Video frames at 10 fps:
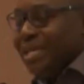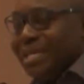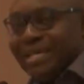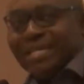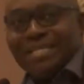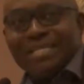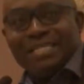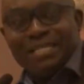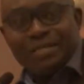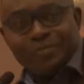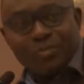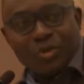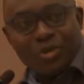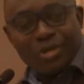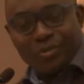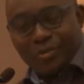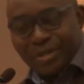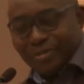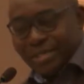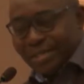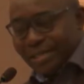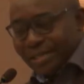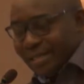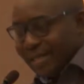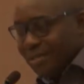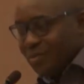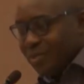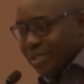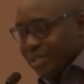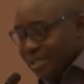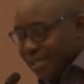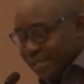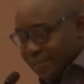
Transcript: be here, and we were quite glad when